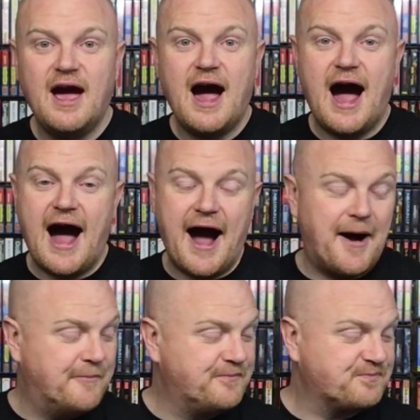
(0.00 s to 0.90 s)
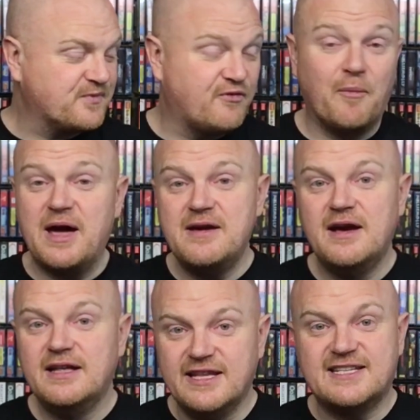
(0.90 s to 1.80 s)
For me,
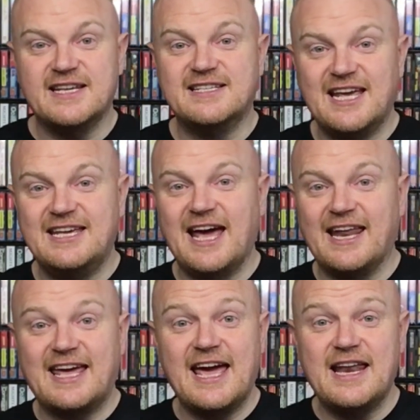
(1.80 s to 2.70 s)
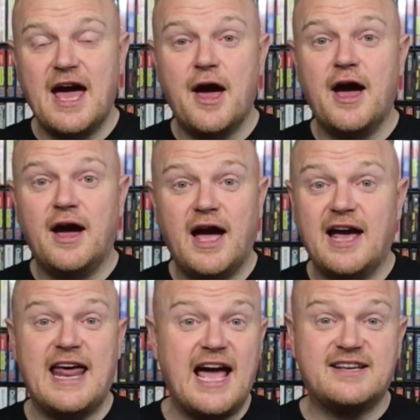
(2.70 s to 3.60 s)
this is yet again an
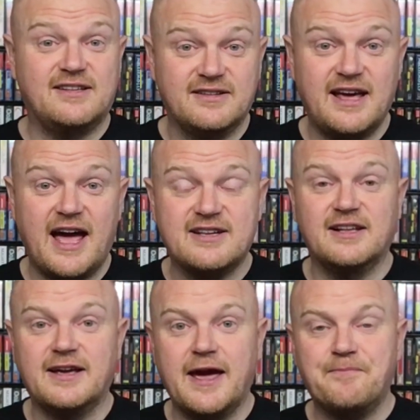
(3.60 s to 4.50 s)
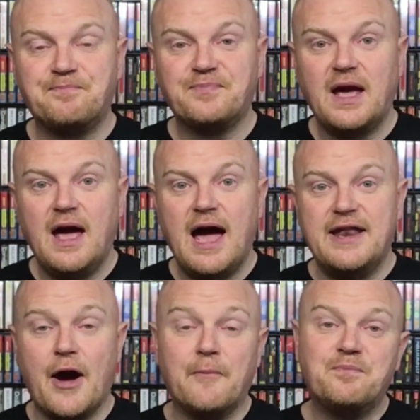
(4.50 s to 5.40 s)
excellent game.
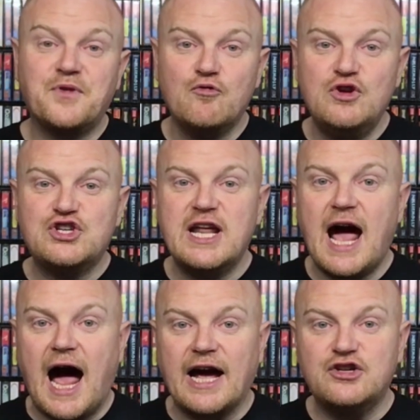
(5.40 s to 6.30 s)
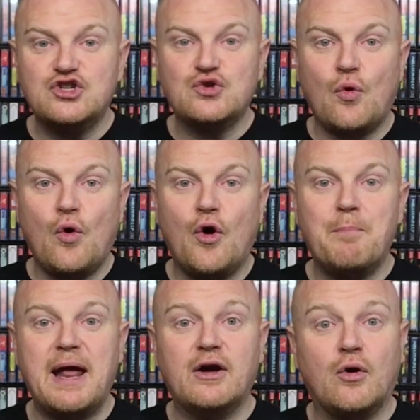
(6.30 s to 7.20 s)
Now, originally I saw
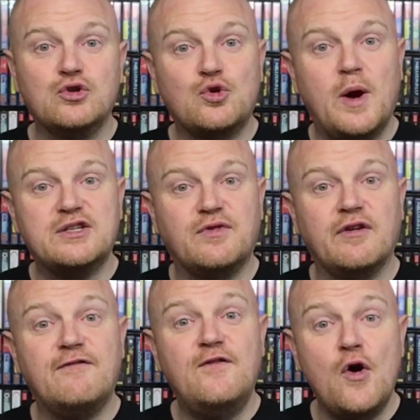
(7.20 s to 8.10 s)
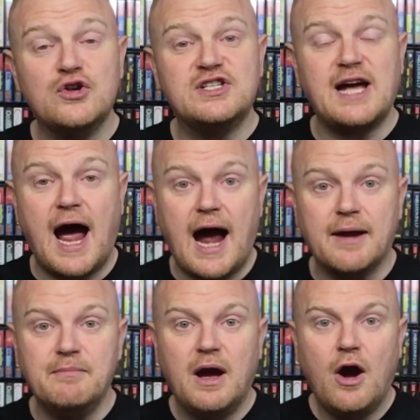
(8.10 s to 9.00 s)
Pentacorn Quest for the first time
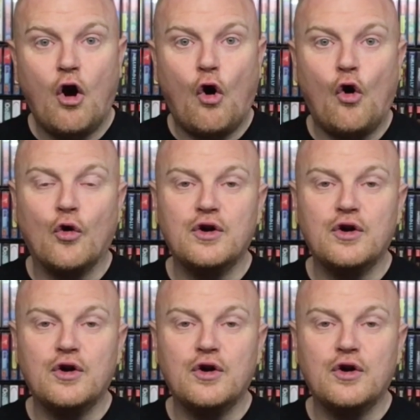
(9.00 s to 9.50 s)
on